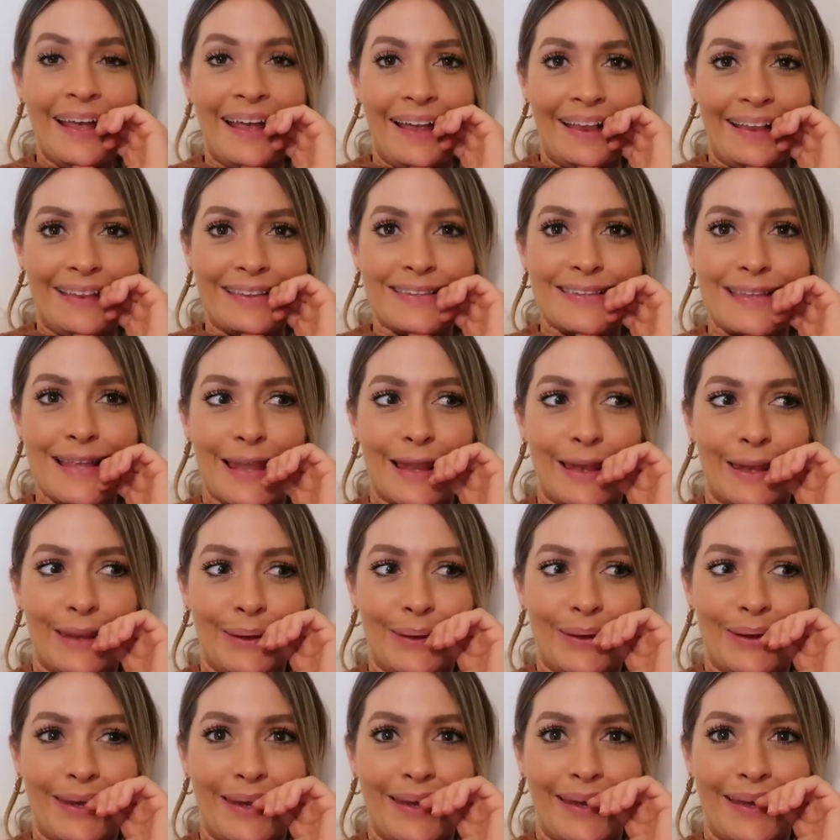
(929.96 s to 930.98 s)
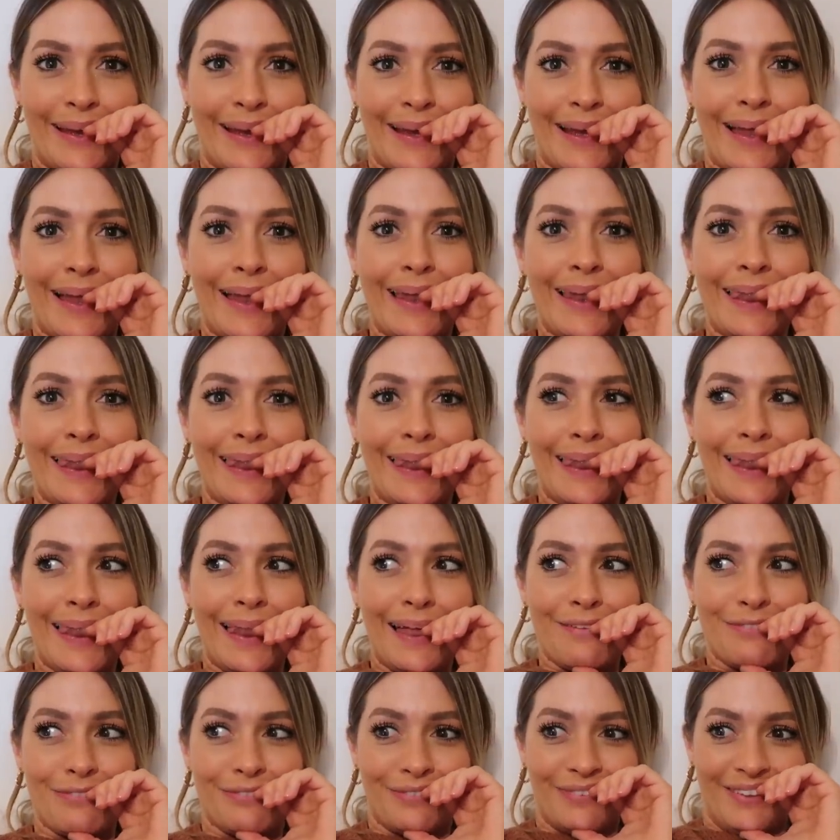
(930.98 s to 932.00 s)
it's looking
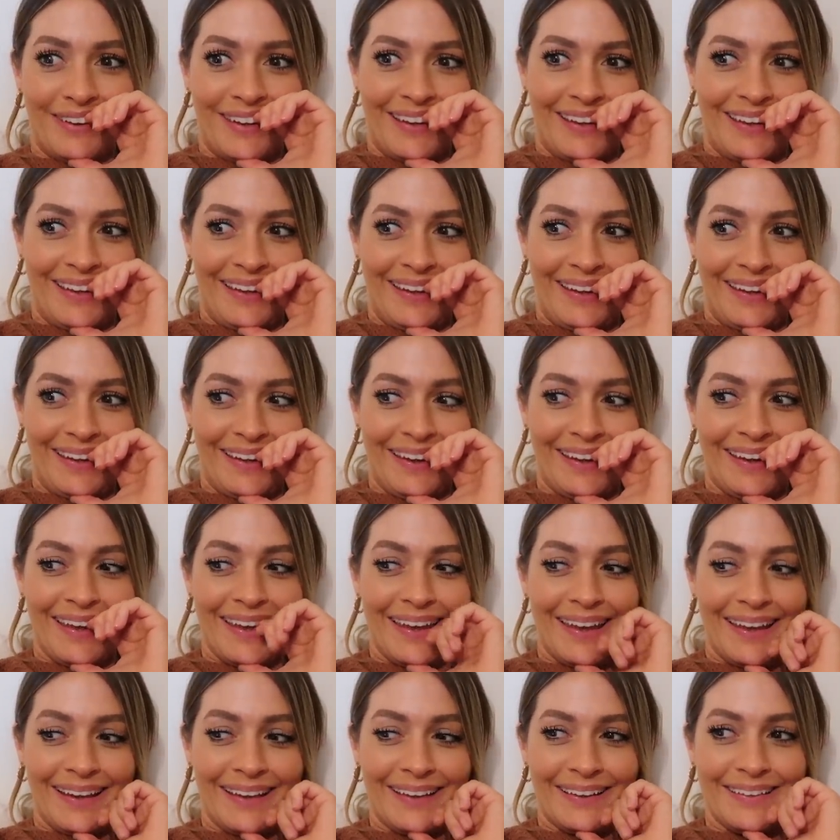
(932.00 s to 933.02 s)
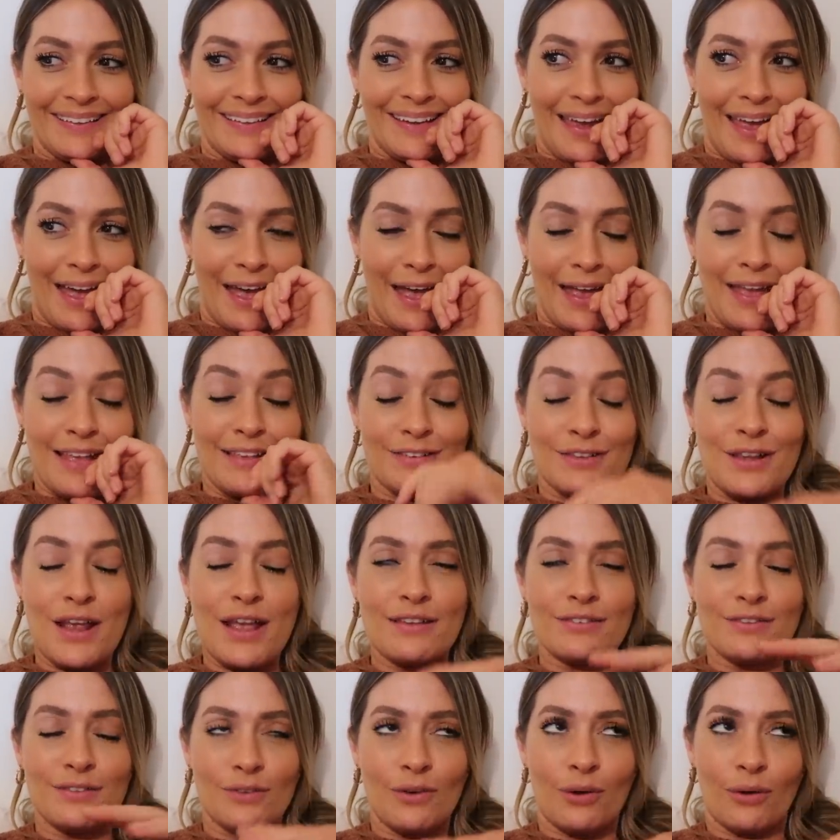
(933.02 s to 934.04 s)
lovely.
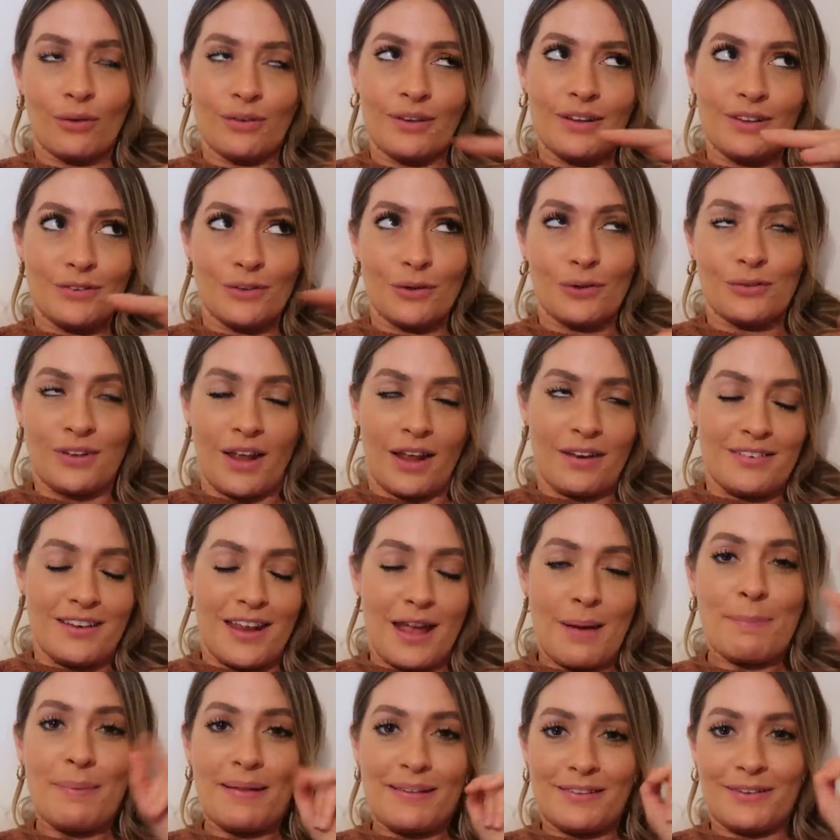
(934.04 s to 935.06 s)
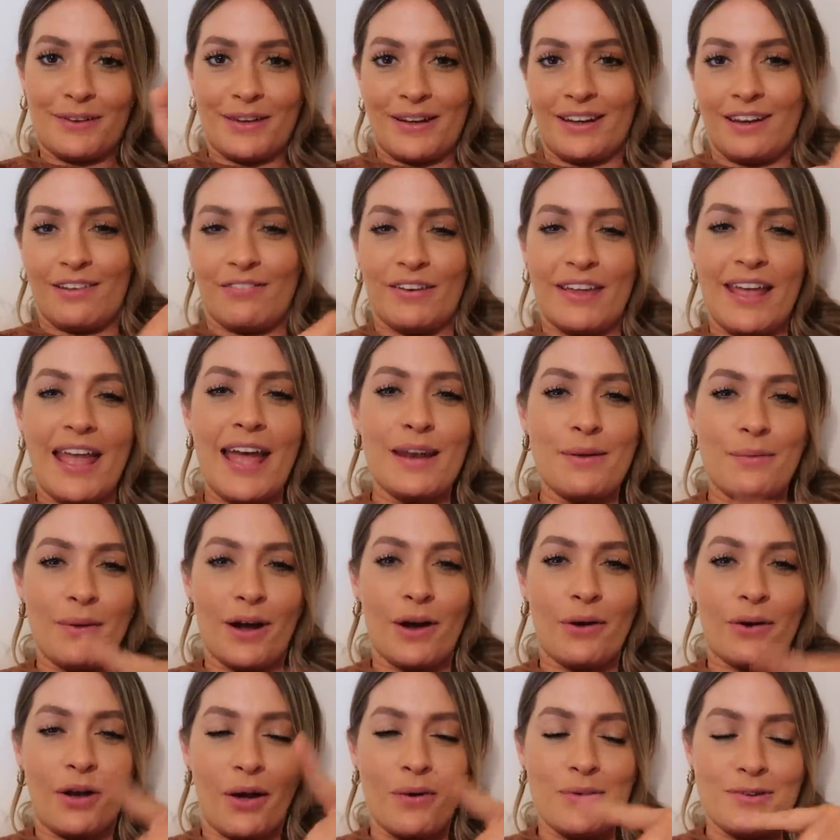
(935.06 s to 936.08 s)
It's not done yet, but it's looking lovely. Anyway,
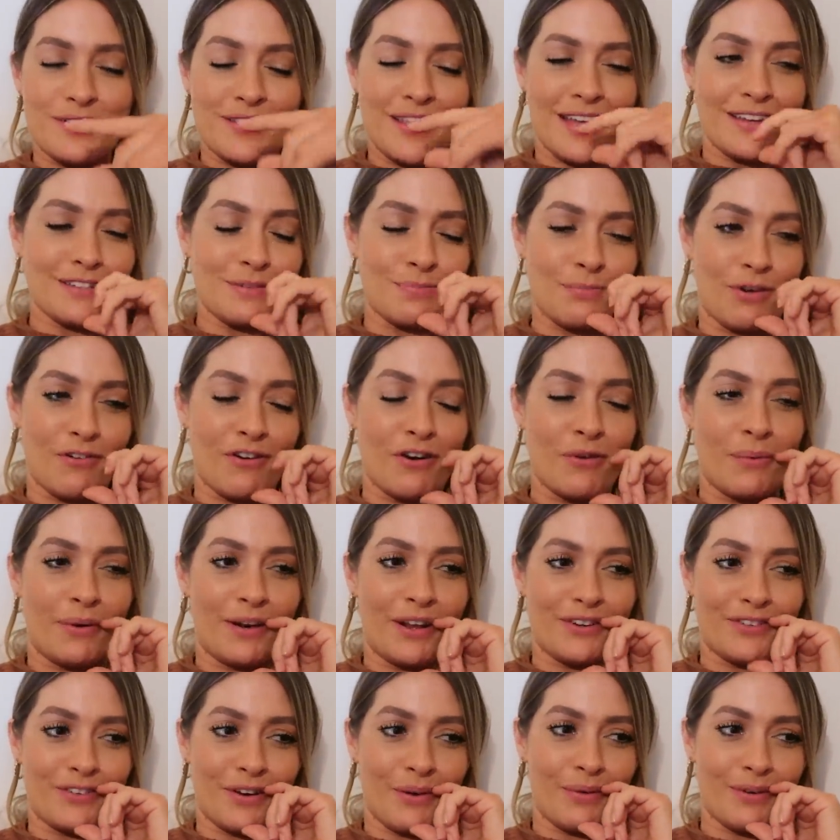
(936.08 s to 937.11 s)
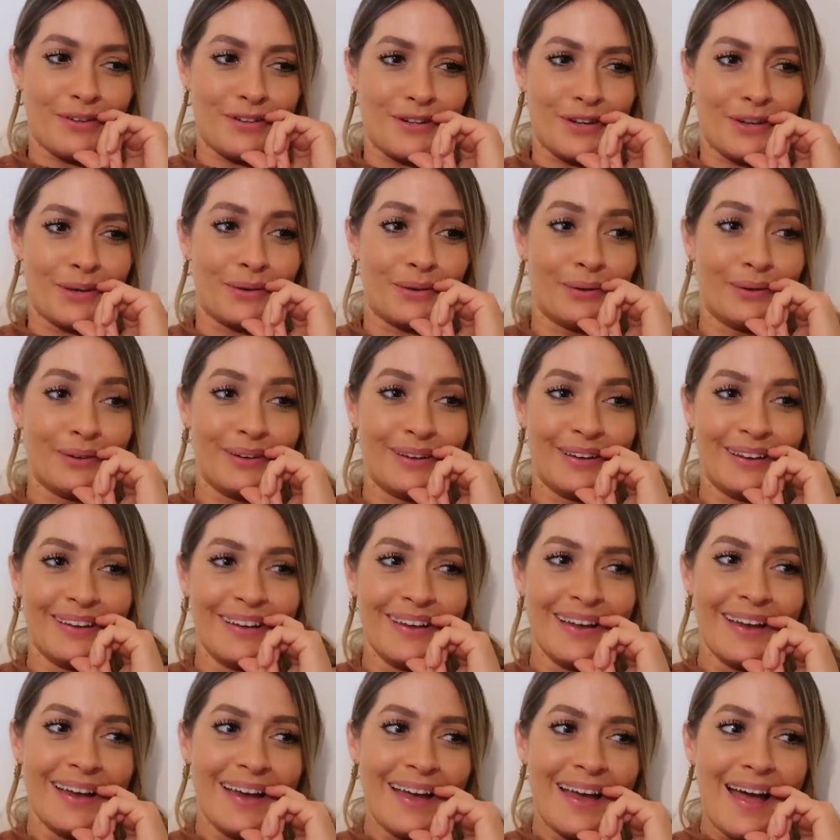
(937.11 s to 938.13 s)
I'll go into that tomorrow when I show it to you.
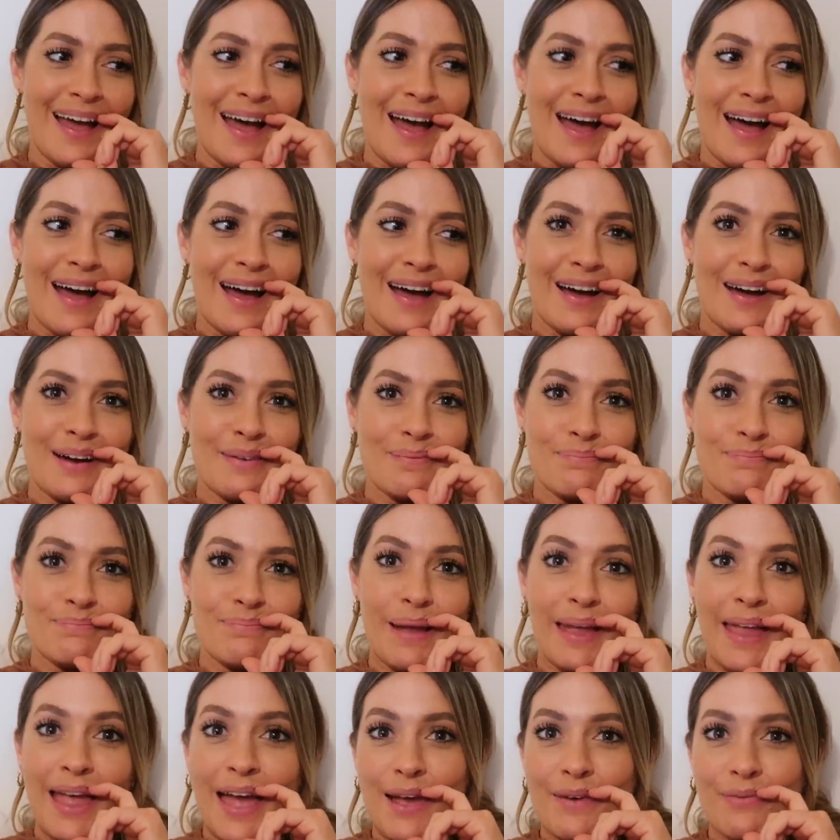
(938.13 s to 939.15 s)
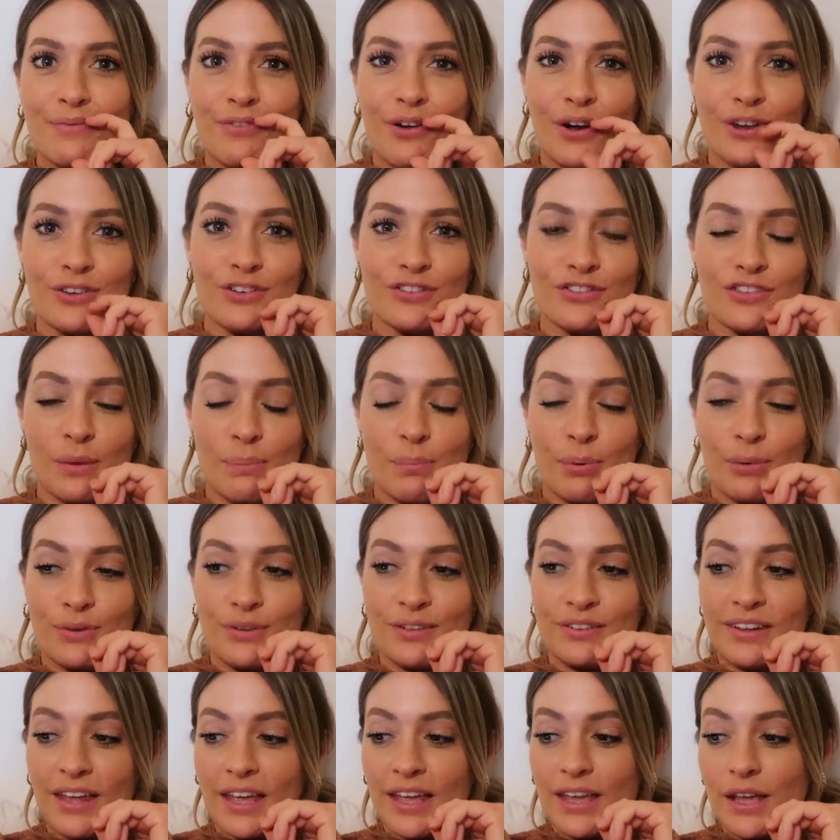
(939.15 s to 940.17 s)
But yeah, thought I'd just jump on
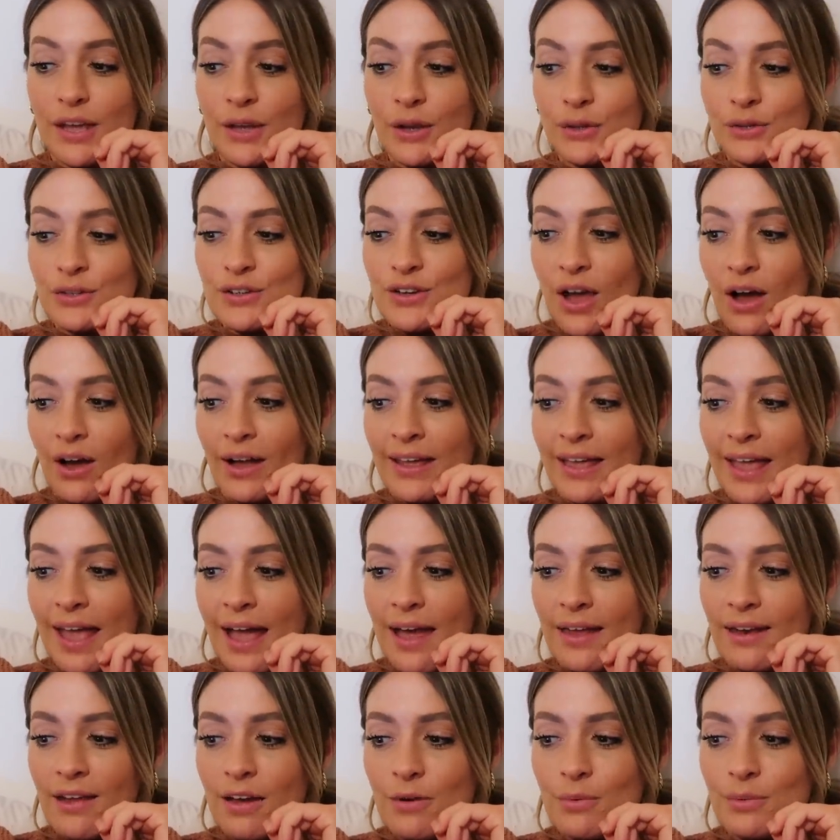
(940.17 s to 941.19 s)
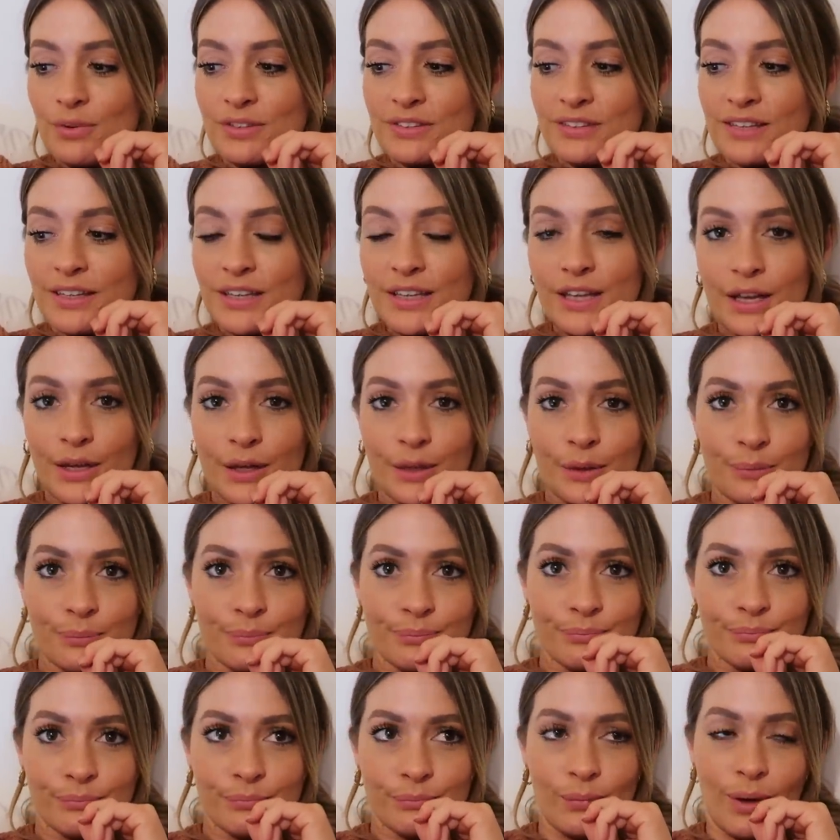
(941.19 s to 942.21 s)
to say good night, and I will see you.
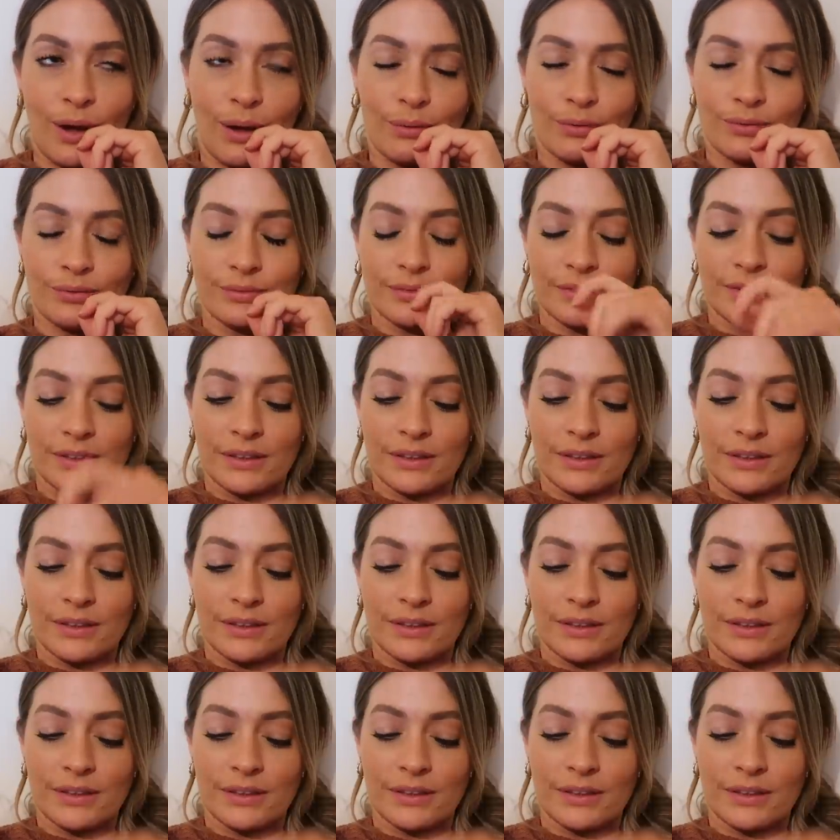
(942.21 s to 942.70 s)
Well,